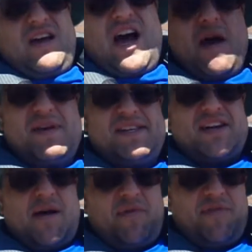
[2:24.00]
I missed a
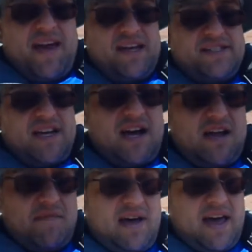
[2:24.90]
couple things
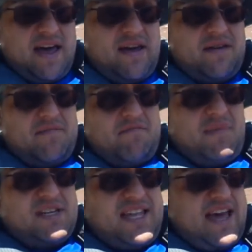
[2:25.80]
on my
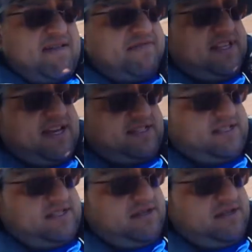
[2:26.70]
must-haves list.